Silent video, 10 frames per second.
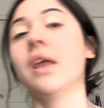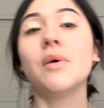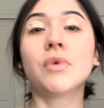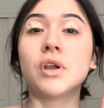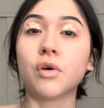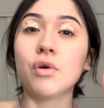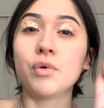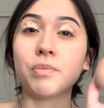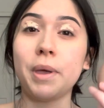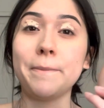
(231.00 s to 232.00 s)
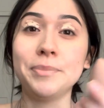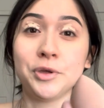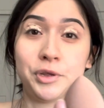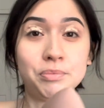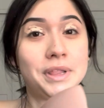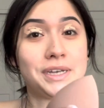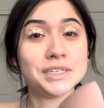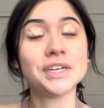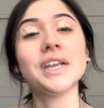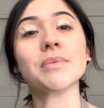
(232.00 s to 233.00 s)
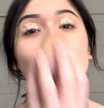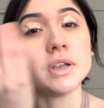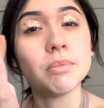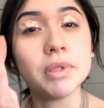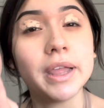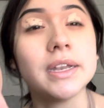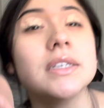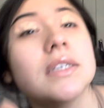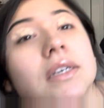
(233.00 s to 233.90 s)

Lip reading: I'm gonna go in with my beauty blender and I'm gonna blend.